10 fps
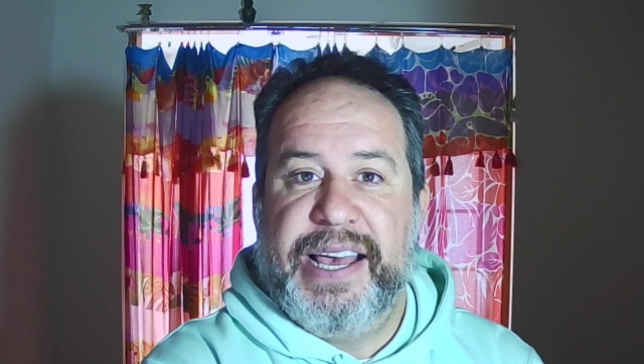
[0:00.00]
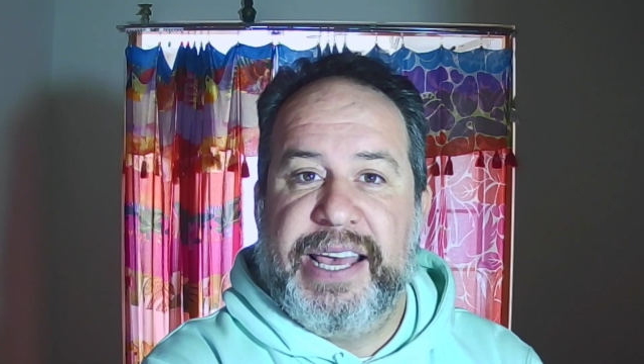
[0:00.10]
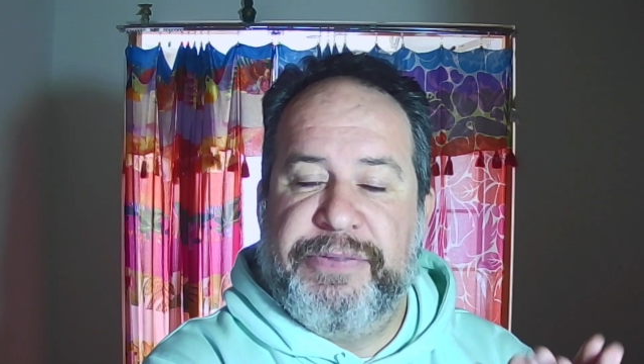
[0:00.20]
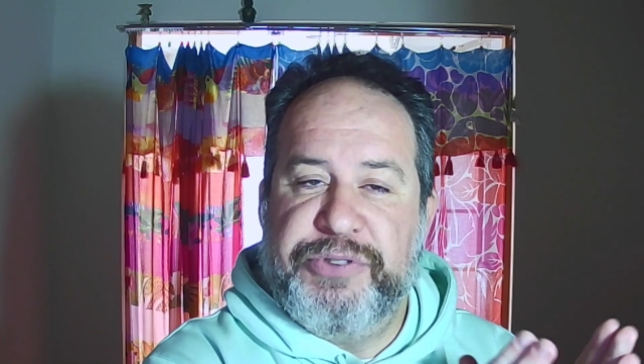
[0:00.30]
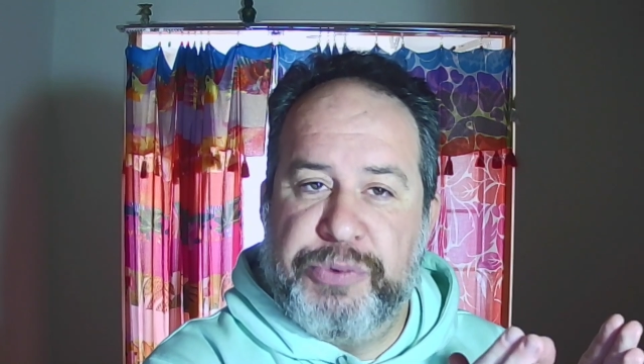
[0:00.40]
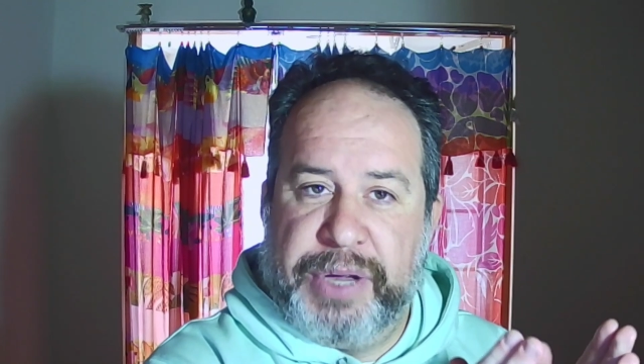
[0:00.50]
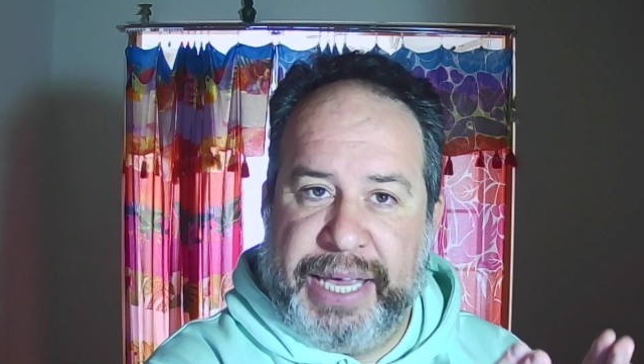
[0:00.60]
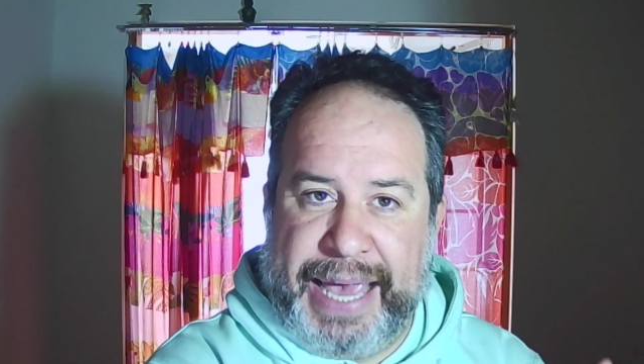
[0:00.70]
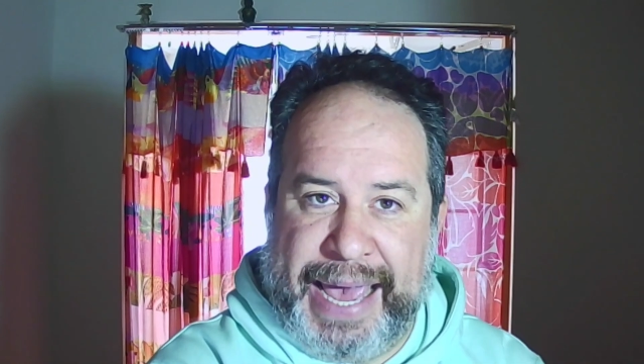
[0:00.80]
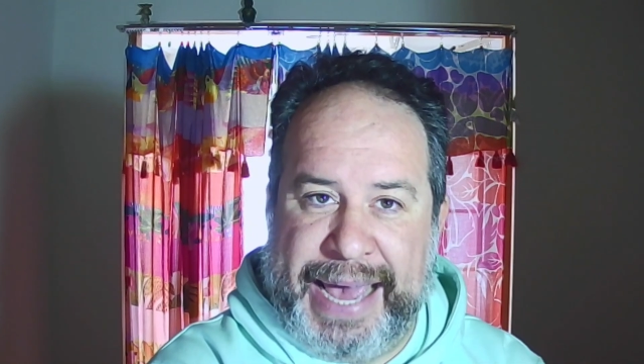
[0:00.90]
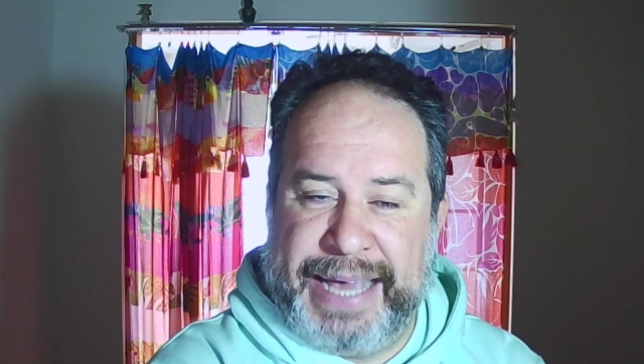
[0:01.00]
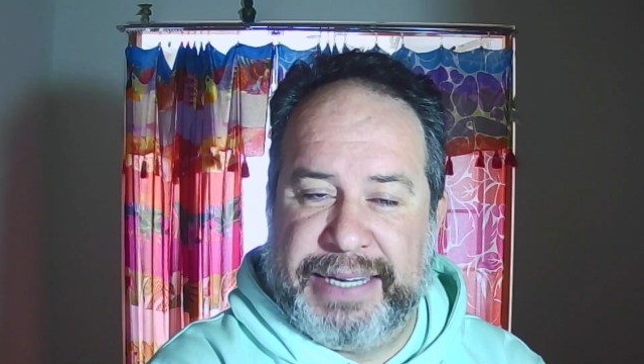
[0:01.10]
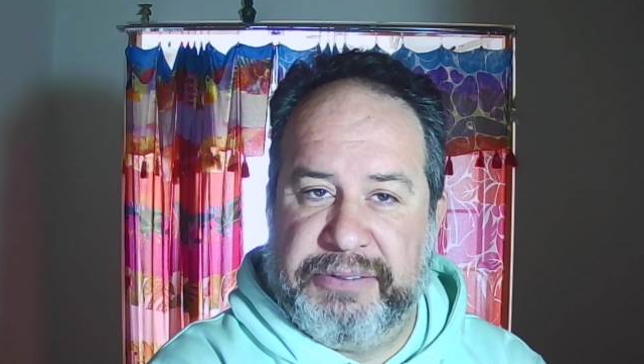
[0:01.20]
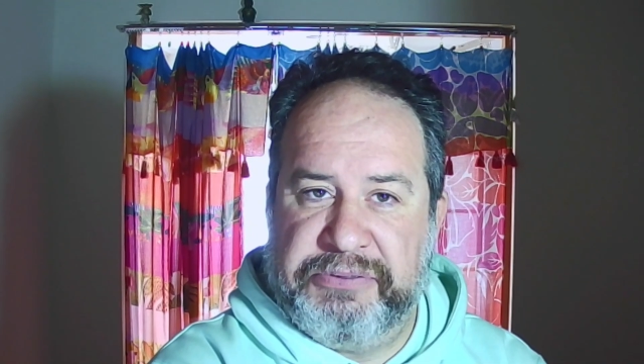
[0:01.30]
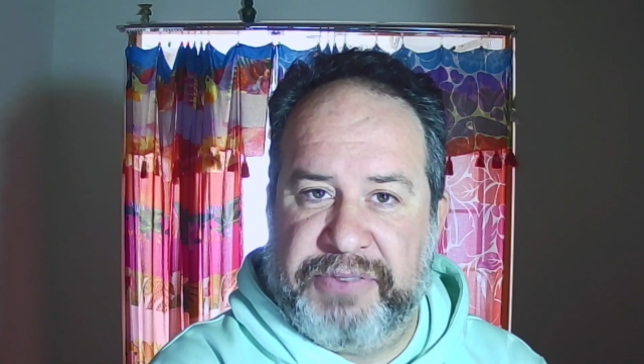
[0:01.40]
If you can't
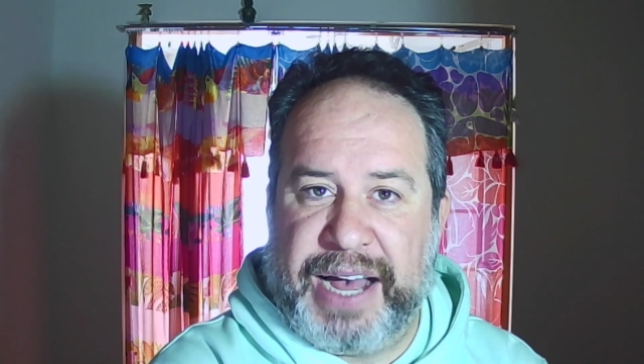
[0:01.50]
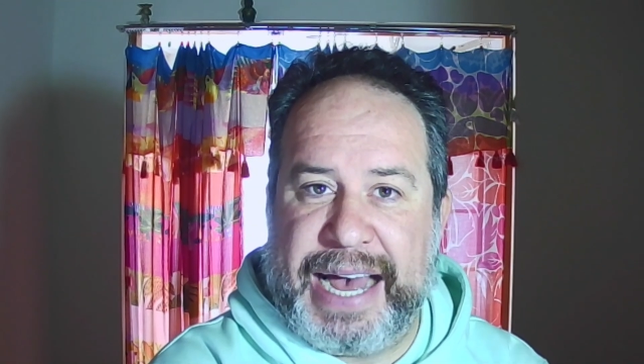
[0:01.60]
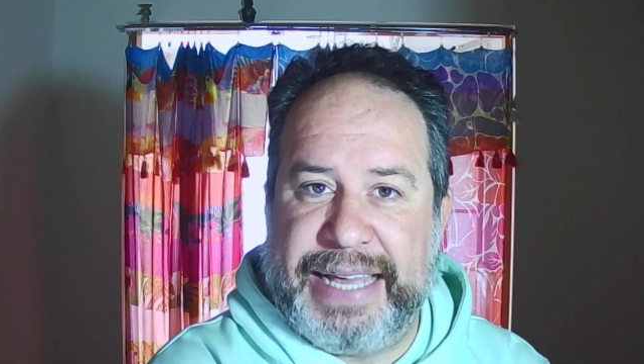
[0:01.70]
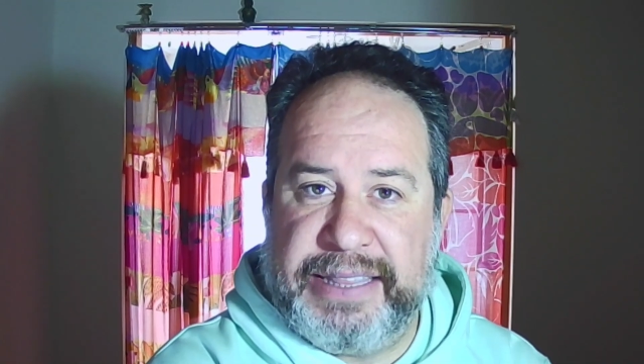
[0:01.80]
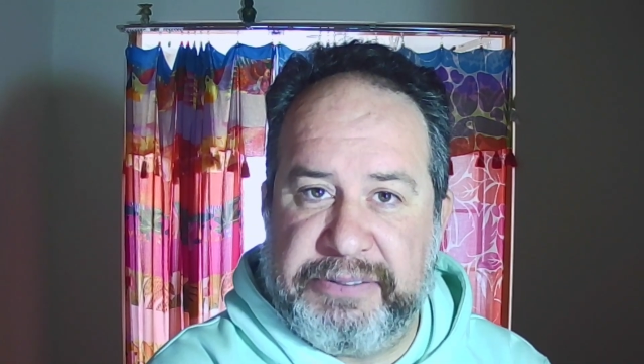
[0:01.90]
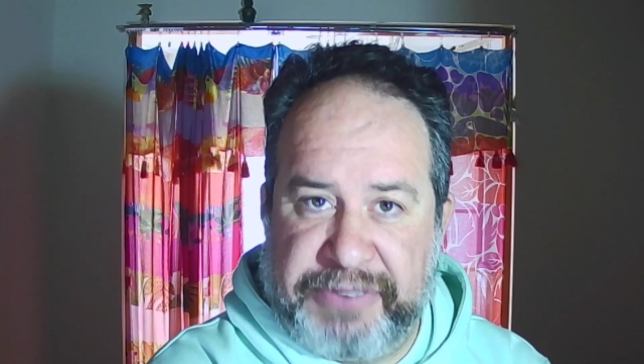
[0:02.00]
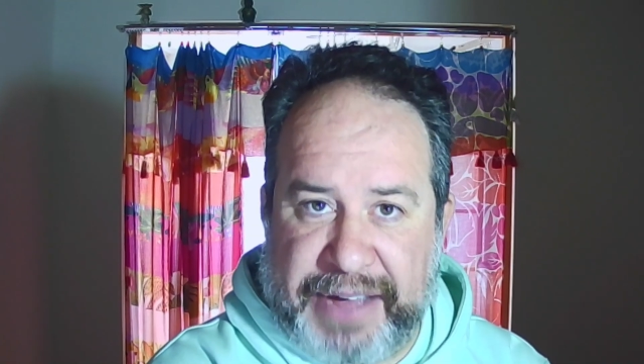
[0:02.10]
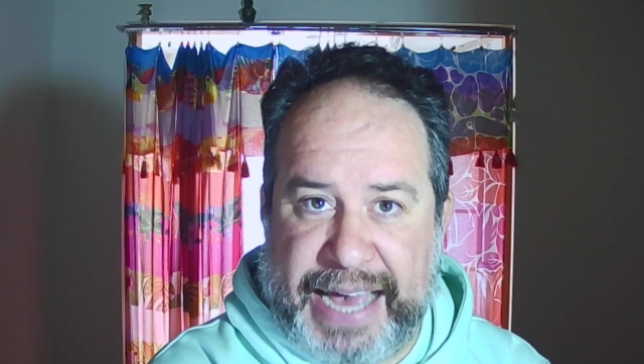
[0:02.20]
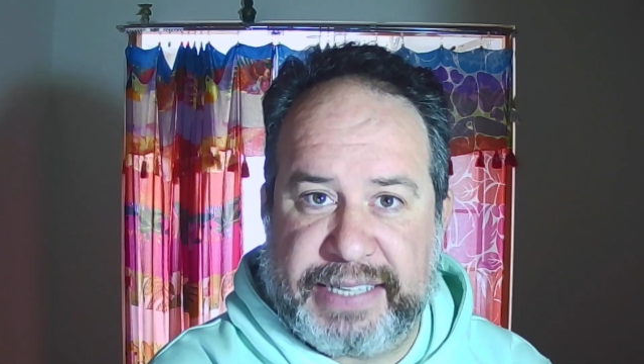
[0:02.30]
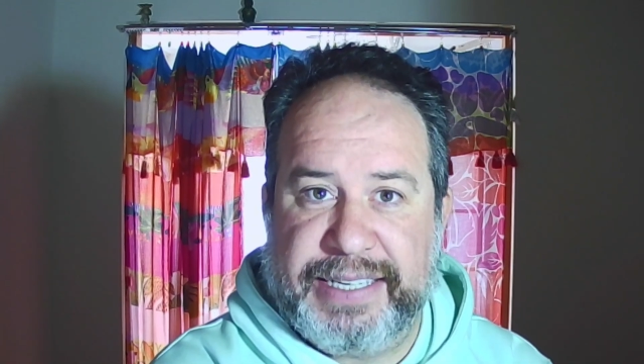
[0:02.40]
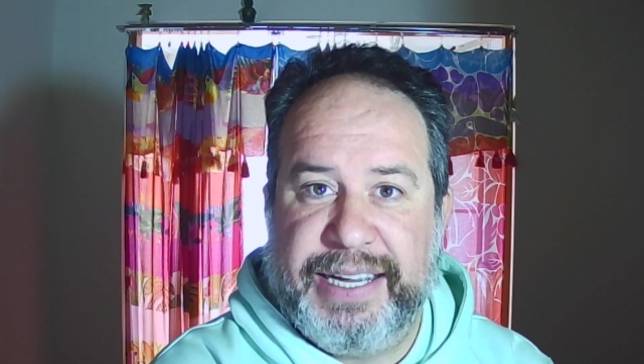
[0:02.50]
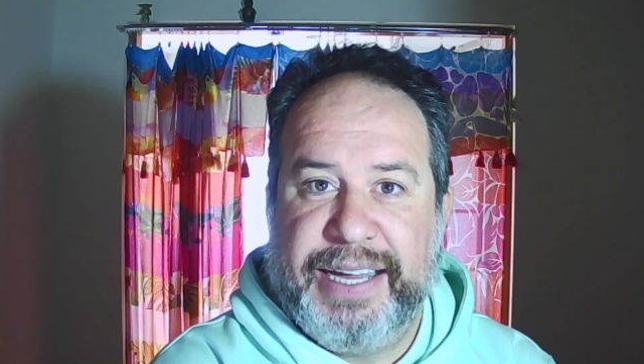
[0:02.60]
find the fact